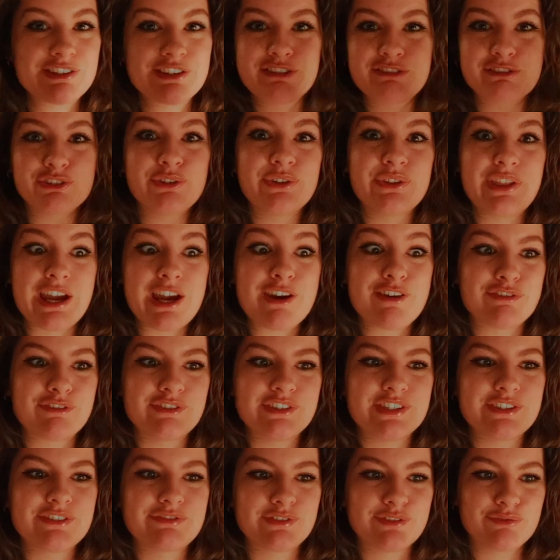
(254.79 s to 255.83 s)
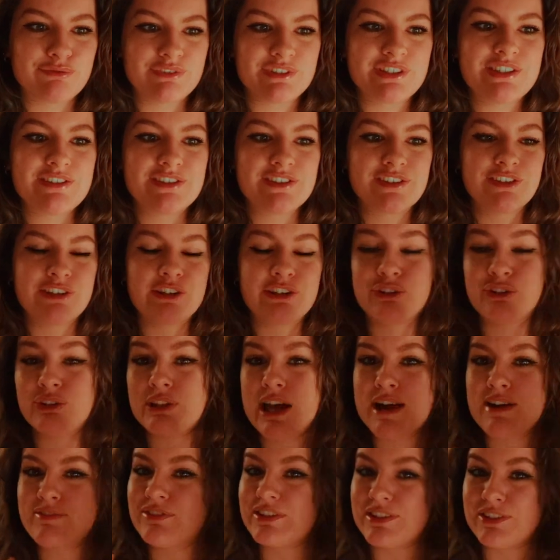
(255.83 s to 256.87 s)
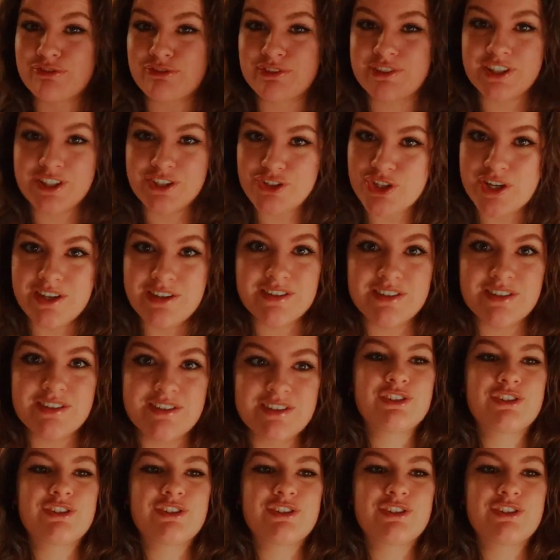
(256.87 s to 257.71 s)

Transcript: they're all there for a different reason and all have different agendas.